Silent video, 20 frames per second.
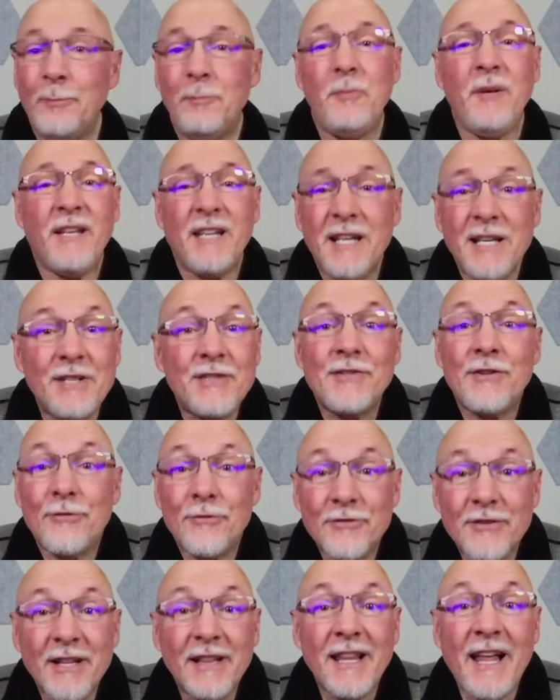Because
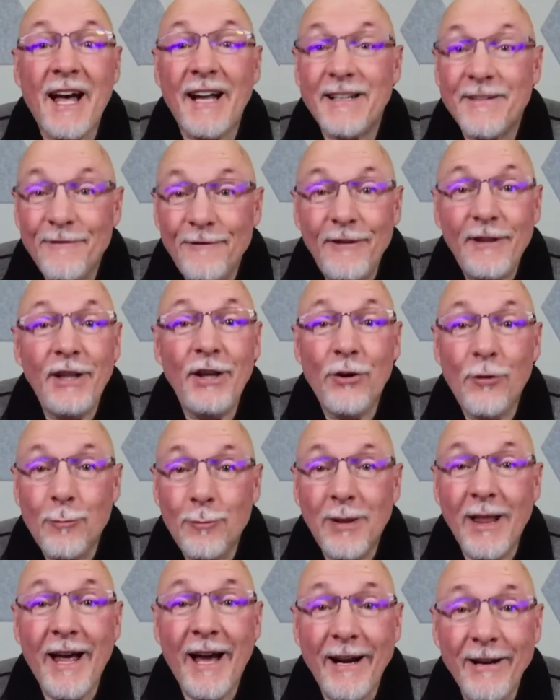there's a lot of video
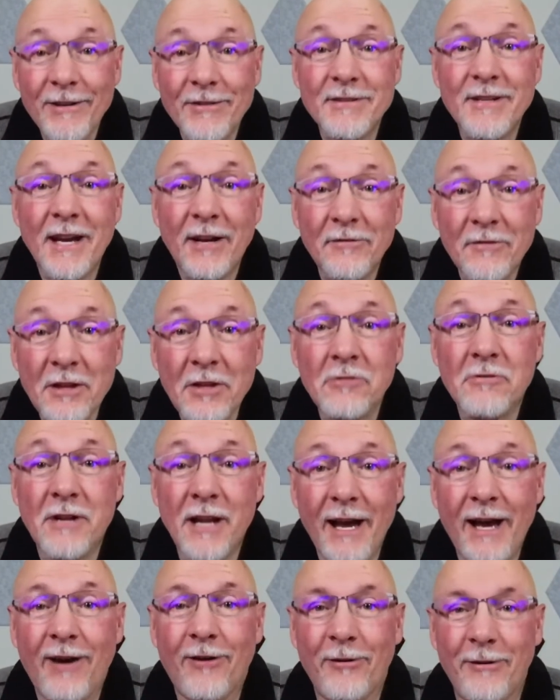bloggers out there
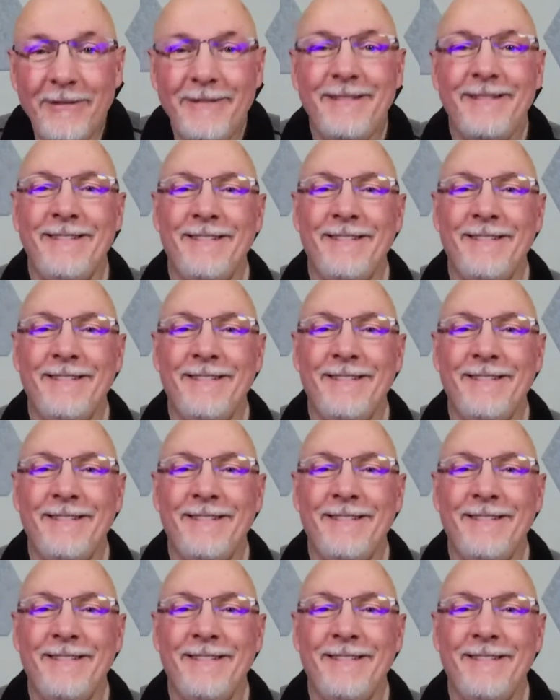now,